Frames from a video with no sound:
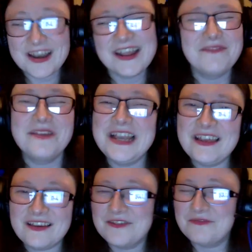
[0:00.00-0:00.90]
And I
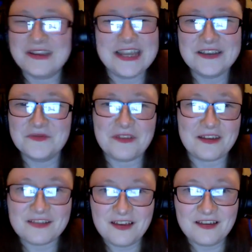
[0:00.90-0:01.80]
really, I really don't
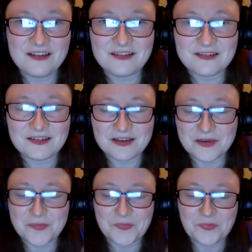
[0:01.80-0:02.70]
like that
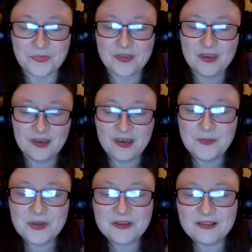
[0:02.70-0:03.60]
um,
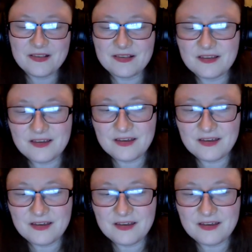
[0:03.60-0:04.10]
because